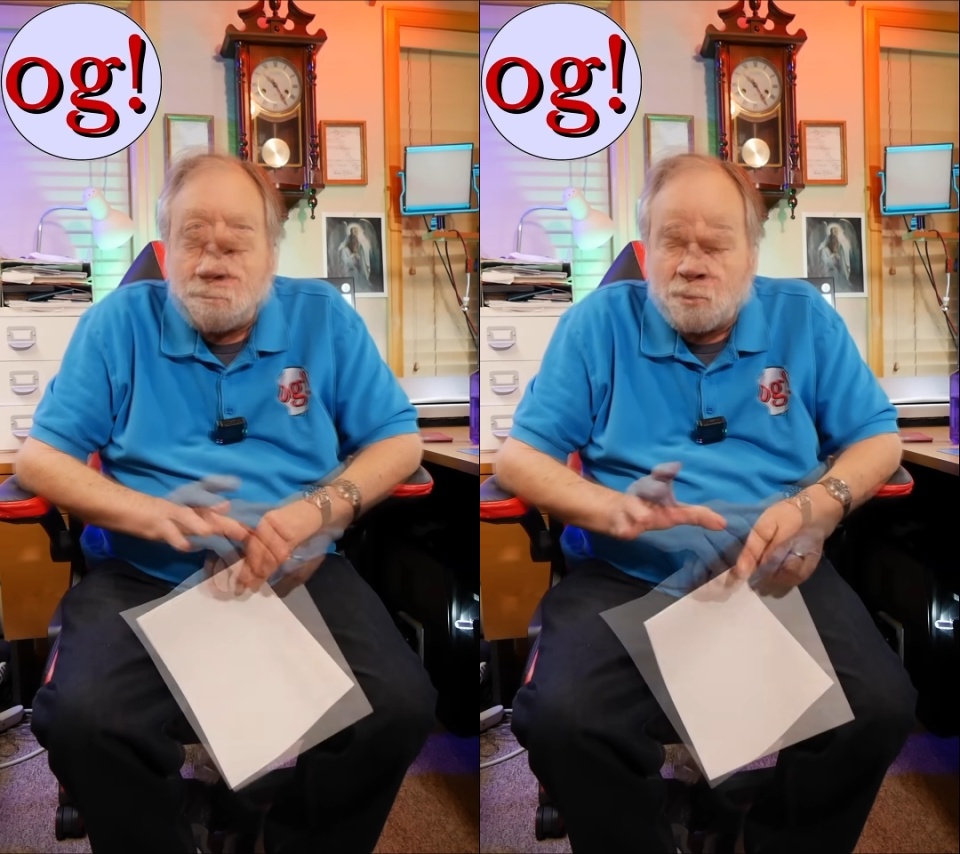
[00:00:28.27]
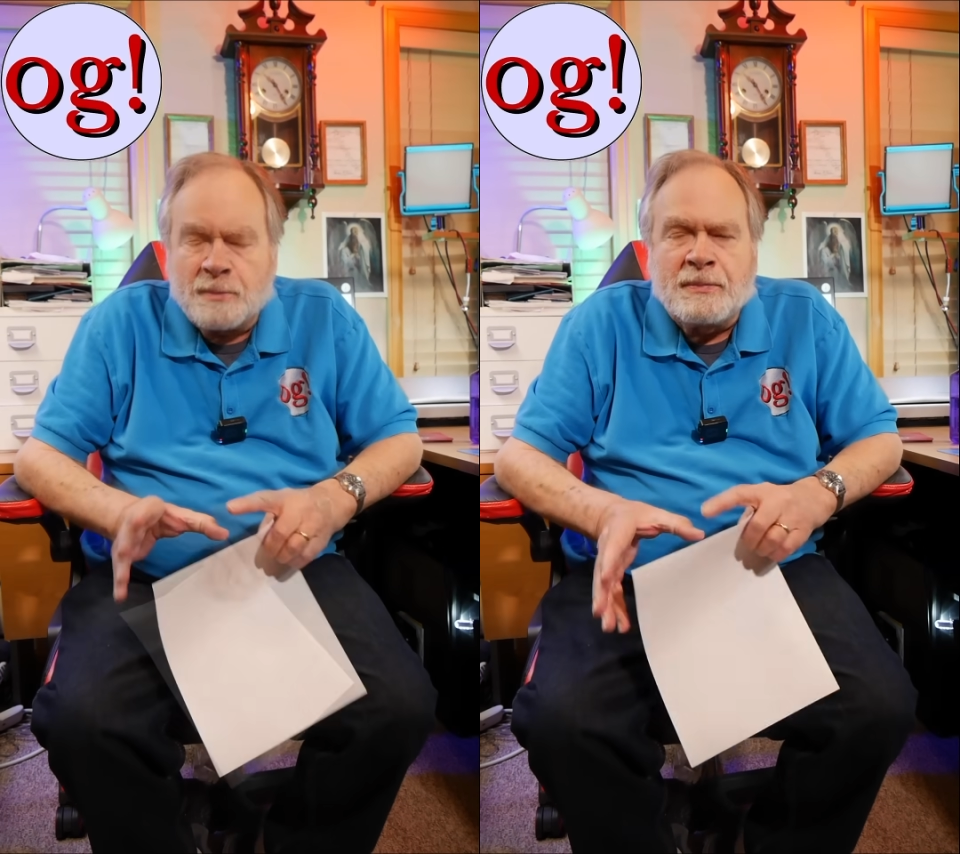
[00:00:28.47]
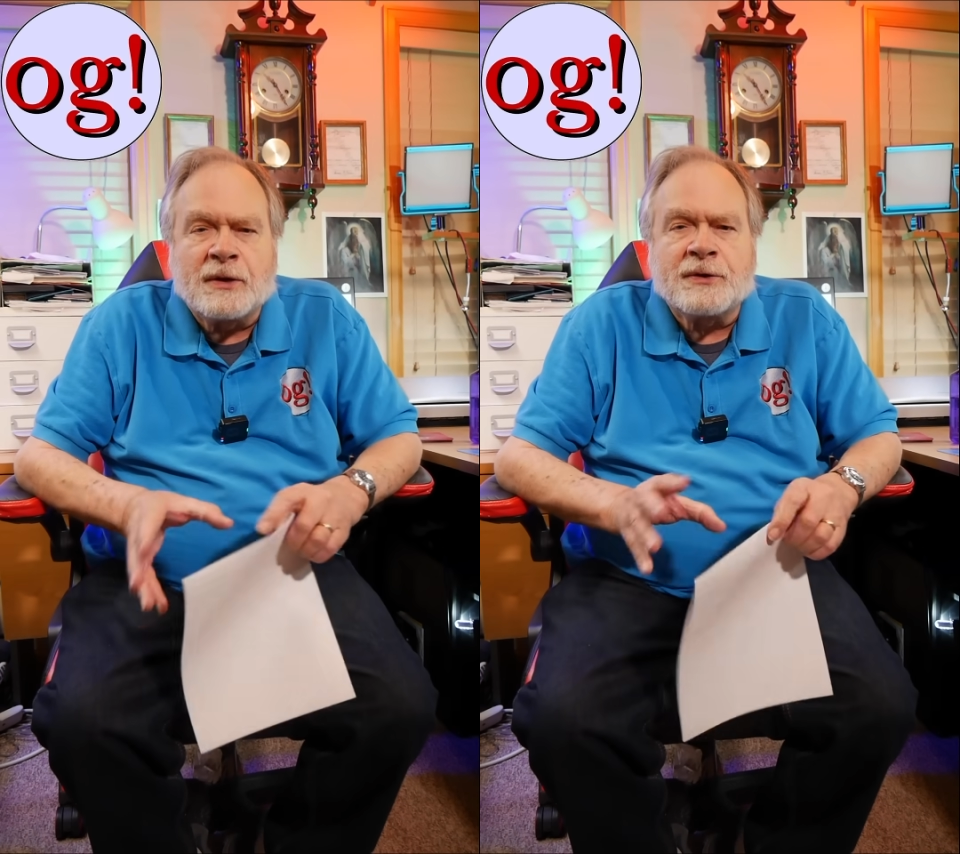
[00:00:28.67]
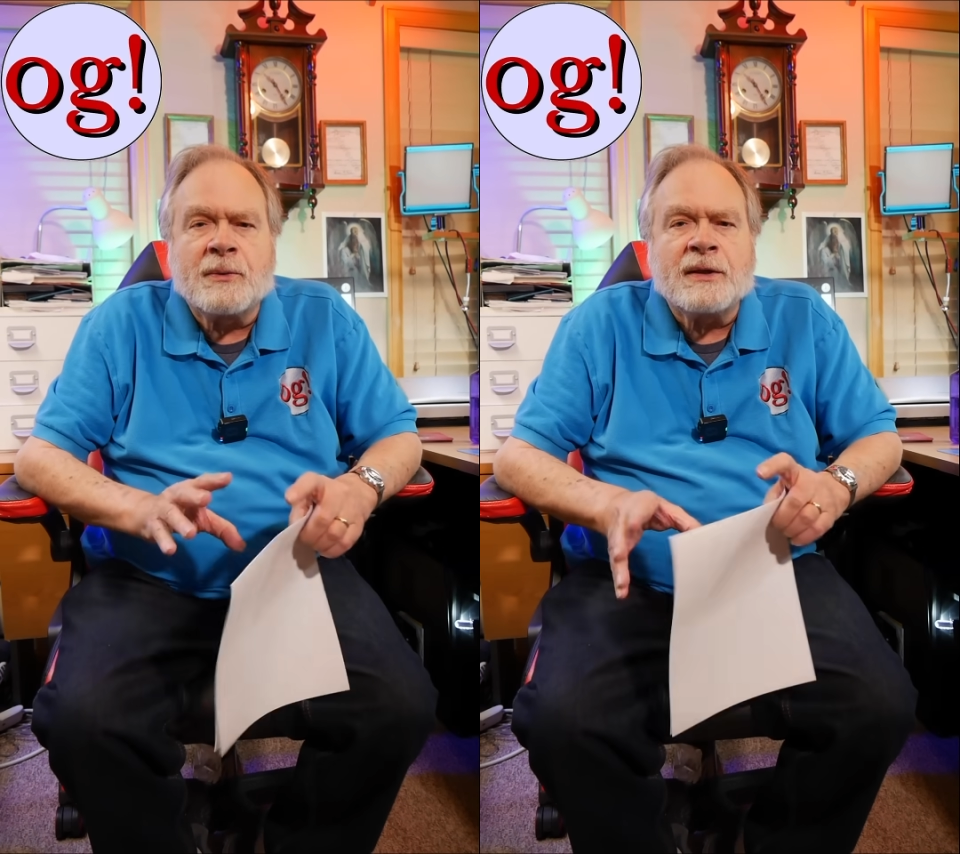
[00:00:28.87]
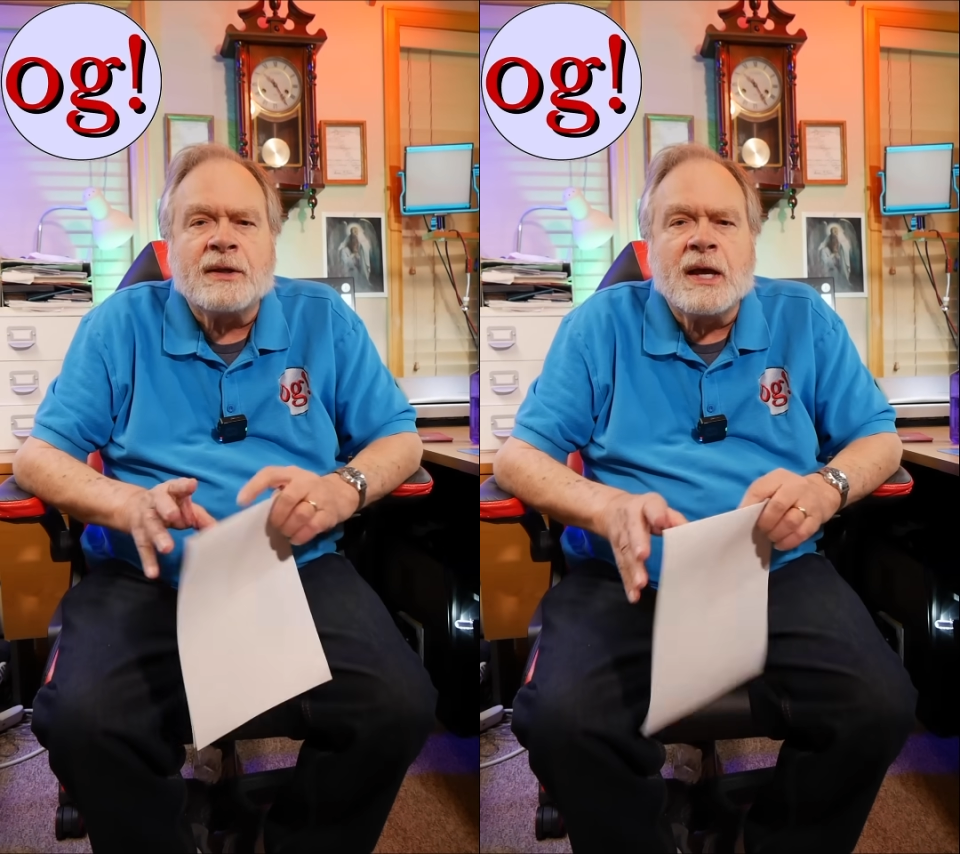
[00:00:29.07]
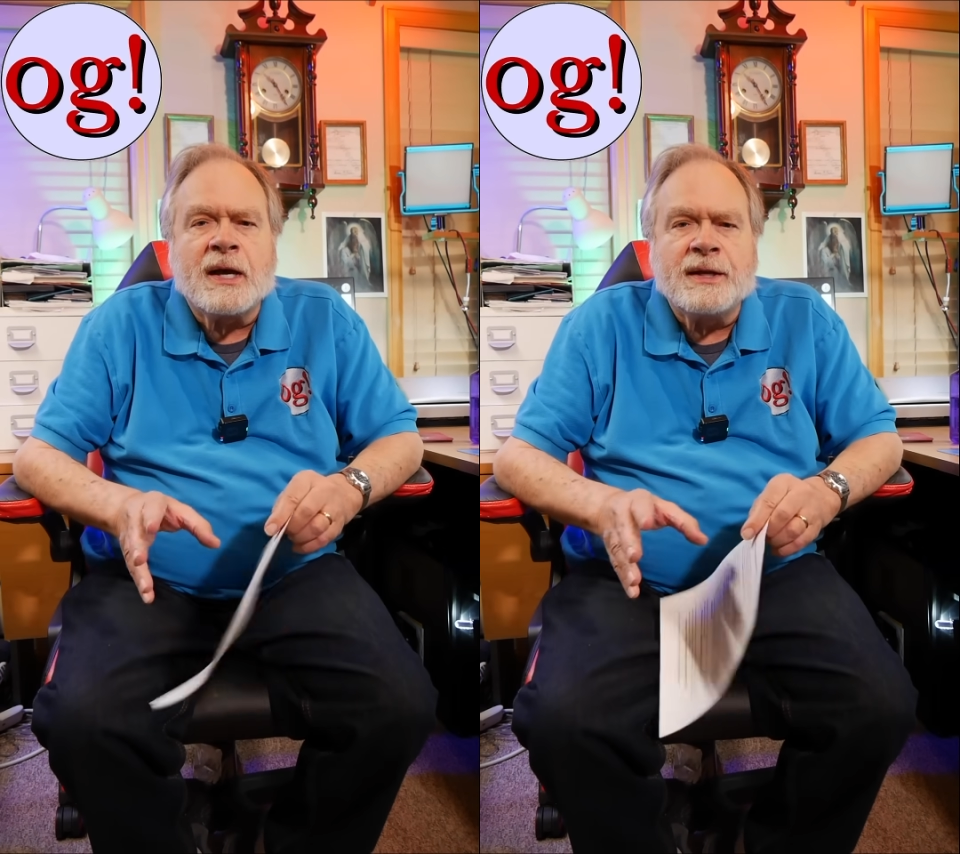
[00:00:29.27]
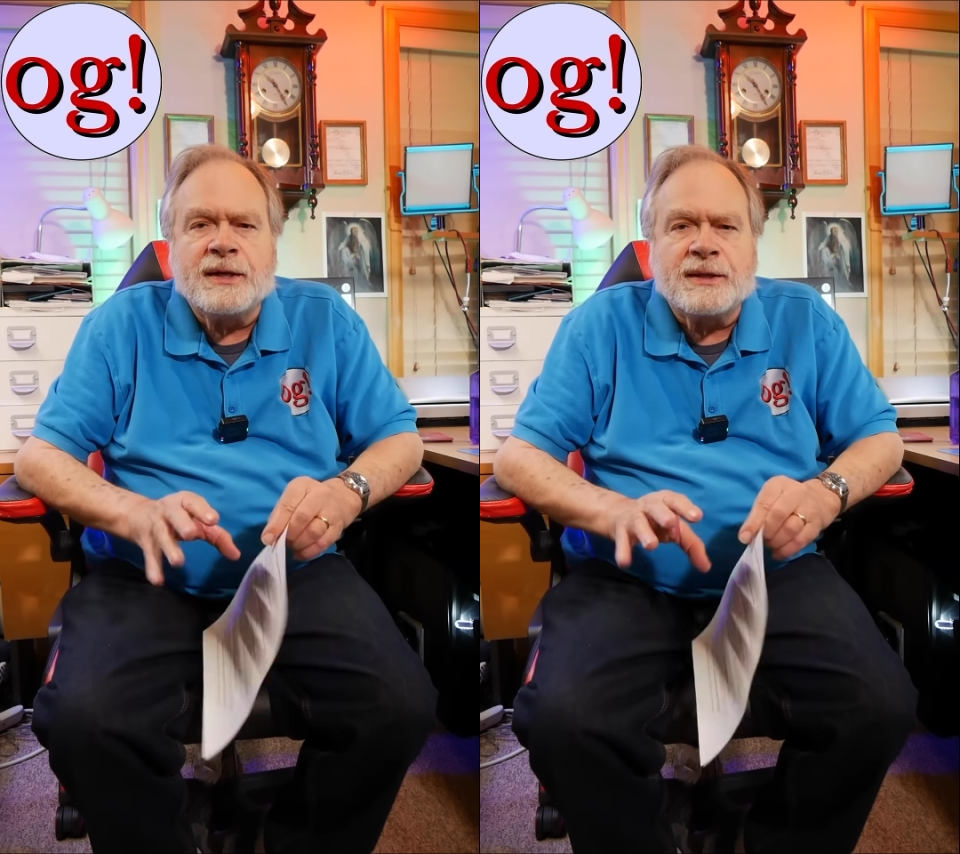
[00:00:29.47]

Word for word: were built around the idea